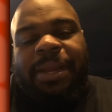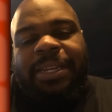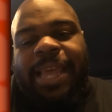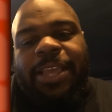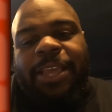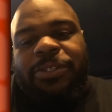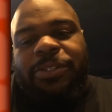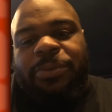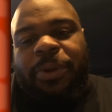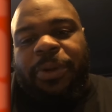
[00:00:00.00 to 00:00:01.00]
My dad
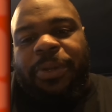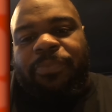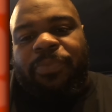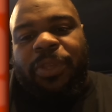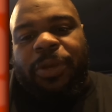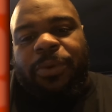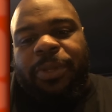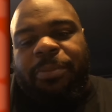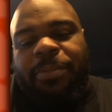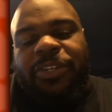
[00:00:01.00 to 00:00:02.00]
used to work, you know,
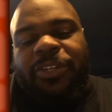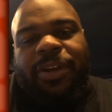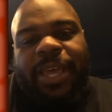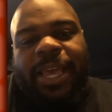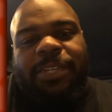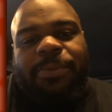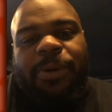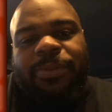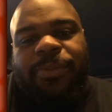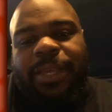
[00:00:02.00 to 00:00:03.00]
with the Montreal
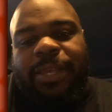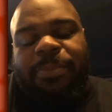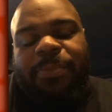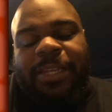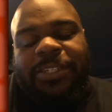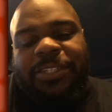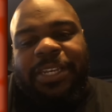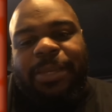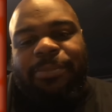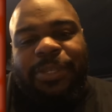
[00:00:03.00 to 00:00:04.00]
Expos, the expansion
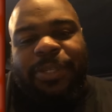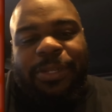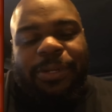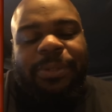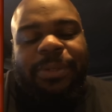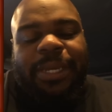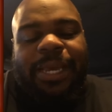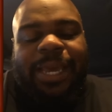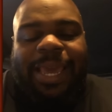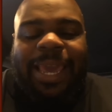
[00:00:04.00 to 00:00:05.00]
team, you know,
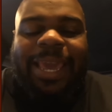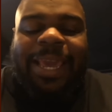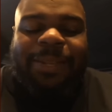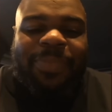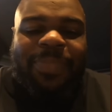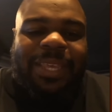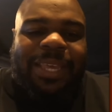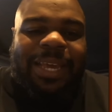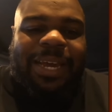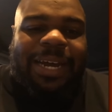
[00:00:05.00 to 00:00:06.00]
and
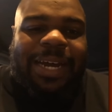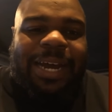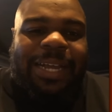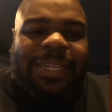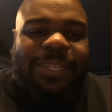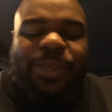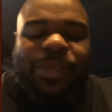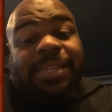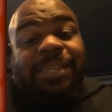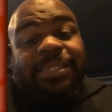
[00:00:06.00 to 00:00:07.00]
uh,
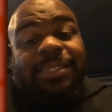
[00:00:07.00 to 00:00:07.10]
we